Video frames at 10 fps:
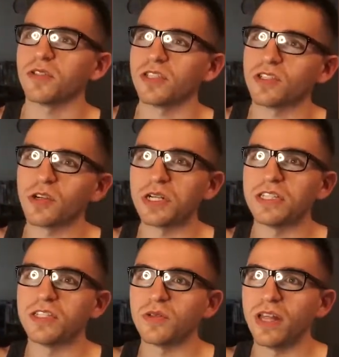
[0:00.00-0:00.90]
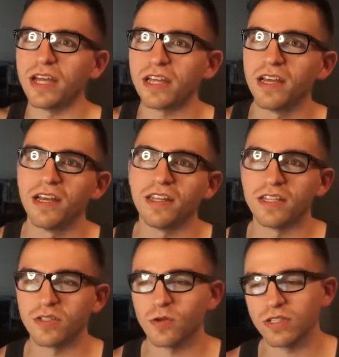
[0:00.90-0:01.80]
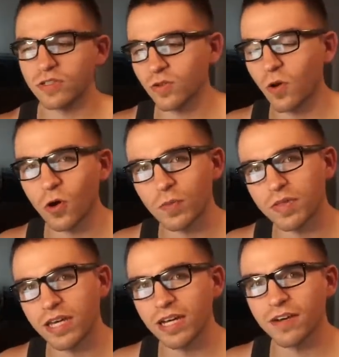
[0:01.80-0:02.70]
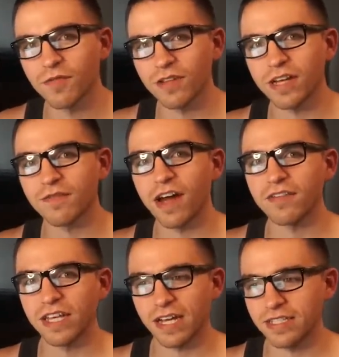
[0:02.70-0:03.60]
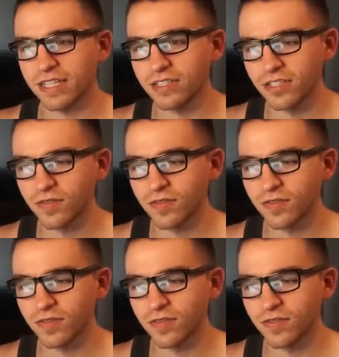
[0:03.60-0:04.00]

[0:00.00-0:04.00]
just turn into like this crystal orb thing for like 5 seconds, then just